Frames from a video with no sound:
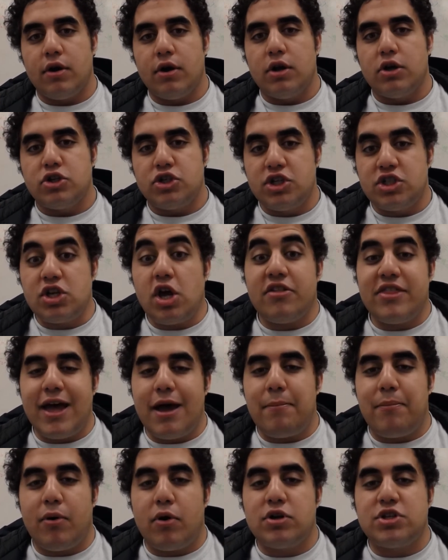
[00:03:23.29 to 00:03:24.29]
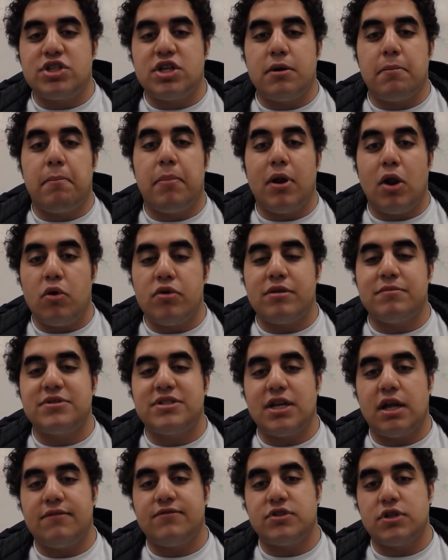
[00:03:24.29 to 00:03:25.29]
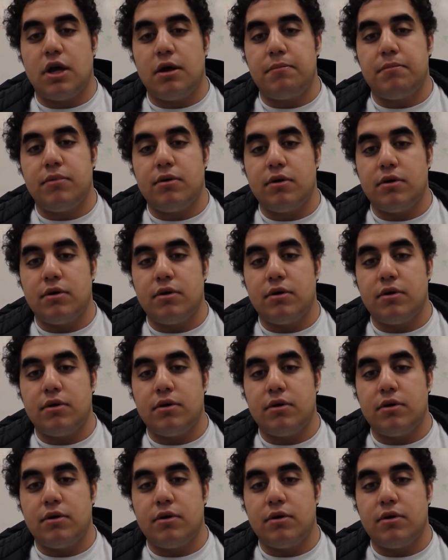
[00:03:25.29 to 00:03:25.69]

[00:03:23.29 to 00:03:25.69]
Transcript: She saw that person blow themselves up.